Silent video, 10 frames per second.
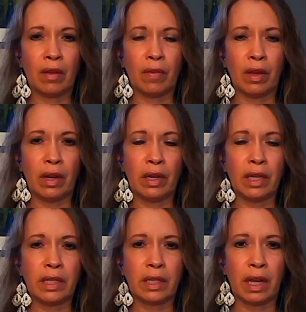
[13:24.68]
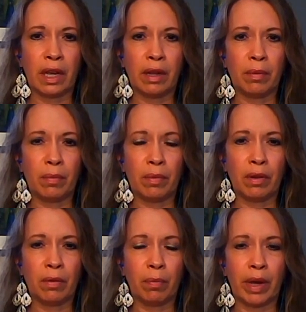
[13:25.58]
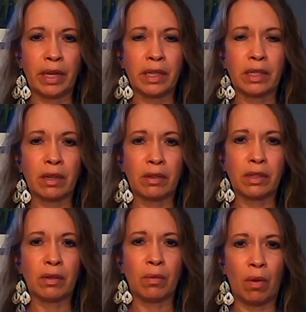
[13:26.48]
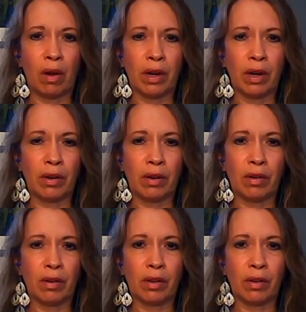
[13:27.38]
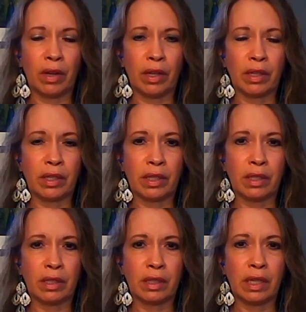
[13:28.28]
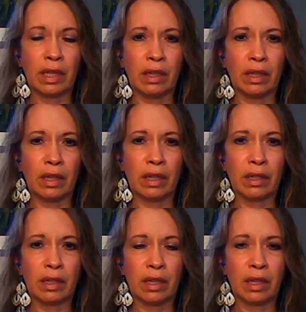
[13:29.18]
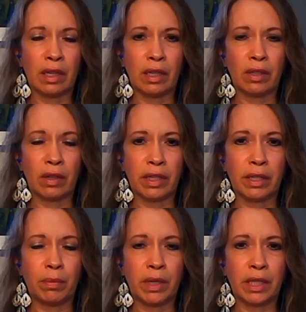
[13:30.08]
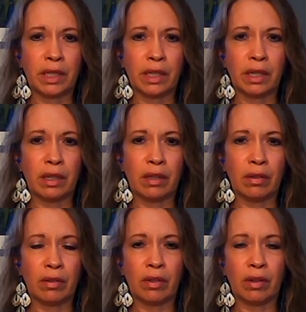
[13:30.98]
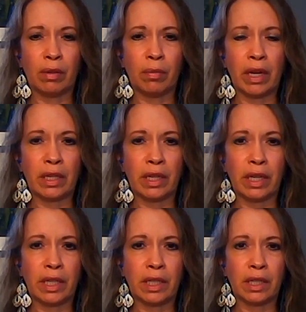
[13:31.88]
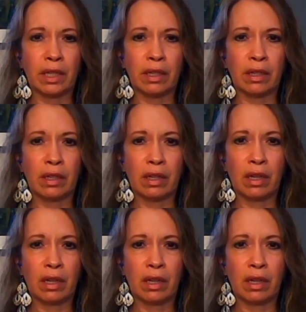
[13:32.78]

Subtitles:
If at any time your mind starts to wander during this healing transmission or during the meditation,